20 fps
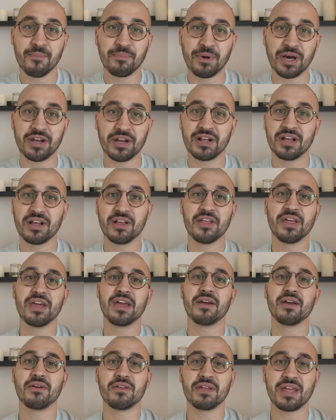But
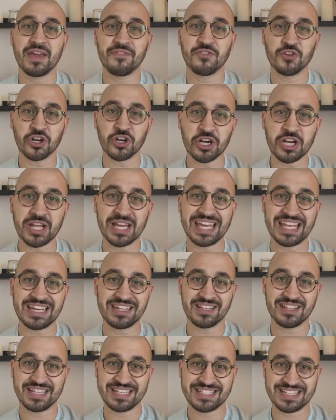if you're gonna get
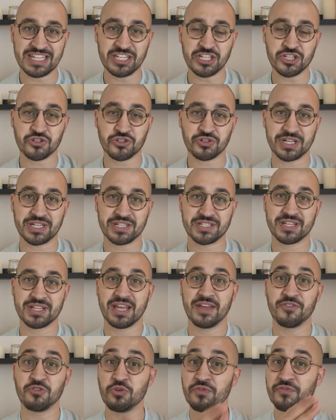into these industries,
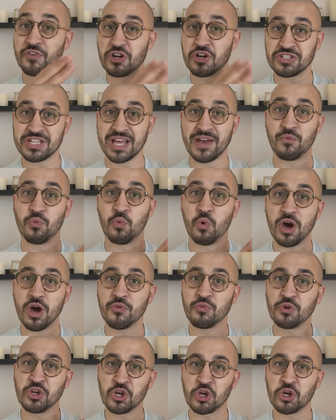if you first have
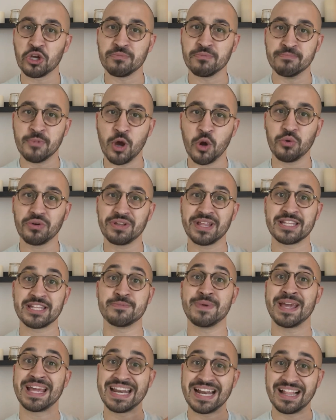one real good moat that's
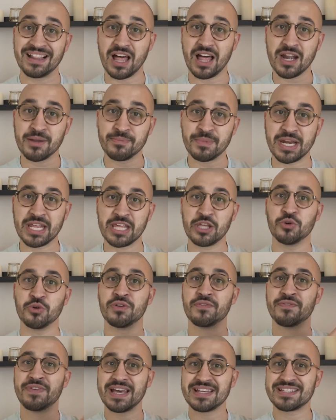making a lot of money, you
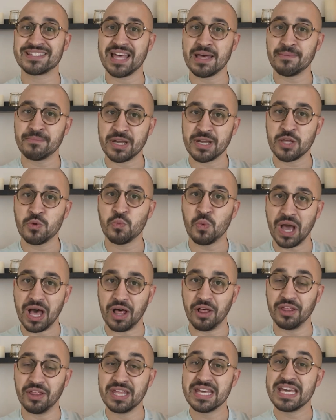invest that money
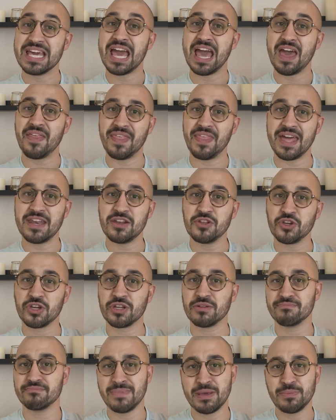well, and then you
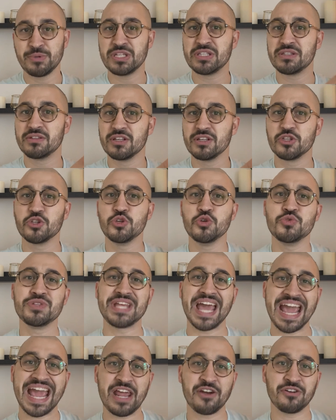could maybe use
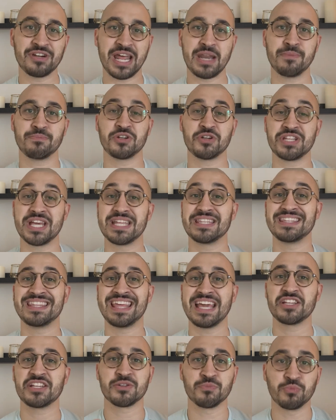eight or ten percent to
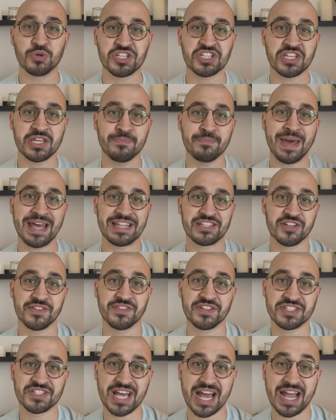take some risky bets on
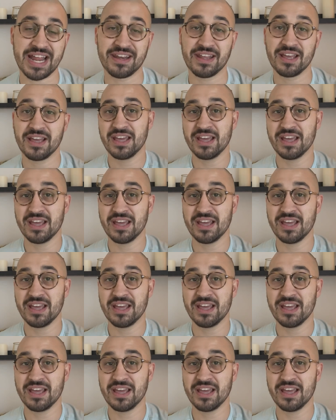the side.